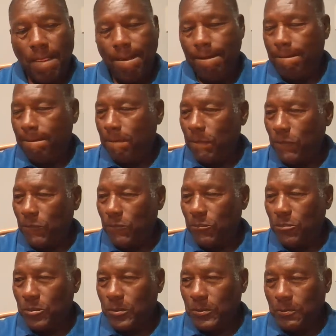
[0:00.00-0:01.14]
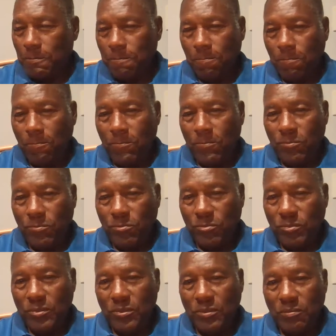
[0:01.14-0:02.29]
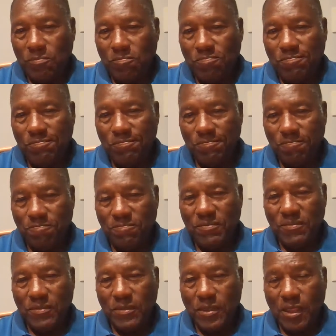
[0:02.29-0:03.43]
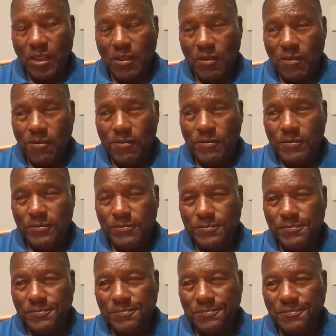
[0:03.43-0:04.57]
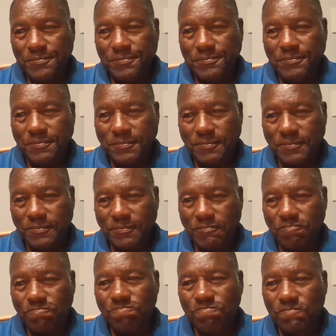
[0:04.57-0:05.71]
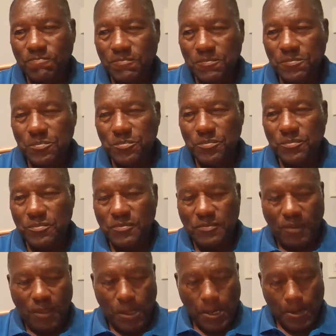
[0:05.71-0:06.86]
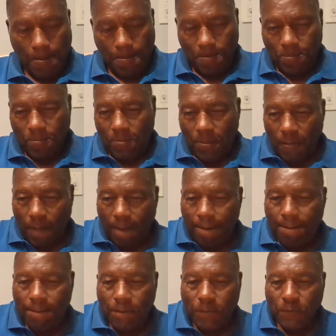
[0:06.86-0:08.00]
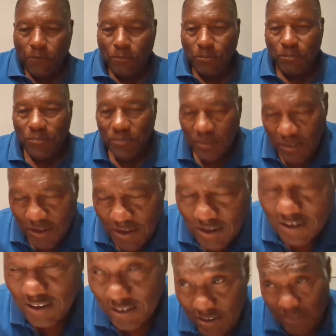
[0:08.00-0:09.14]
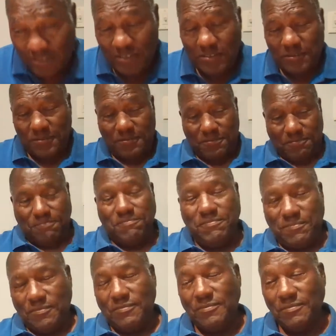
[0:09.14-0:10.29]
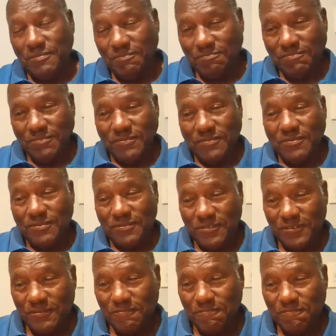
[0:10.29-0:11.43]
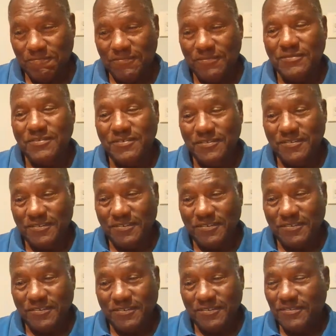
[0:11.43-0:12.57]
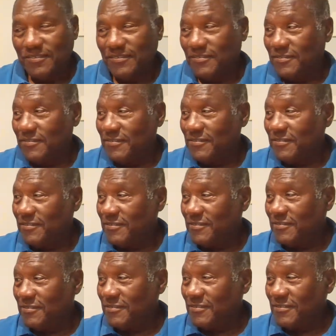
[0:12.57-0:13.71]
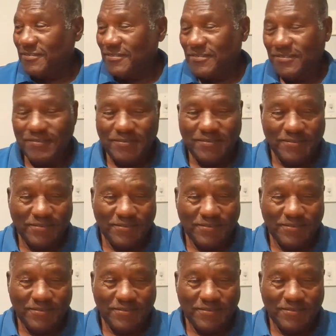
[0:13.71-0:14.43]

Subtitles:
455 people were executed in America for rape. 89% of them were black. 97.3% of the execution took place in former Confederate states. Is this institutional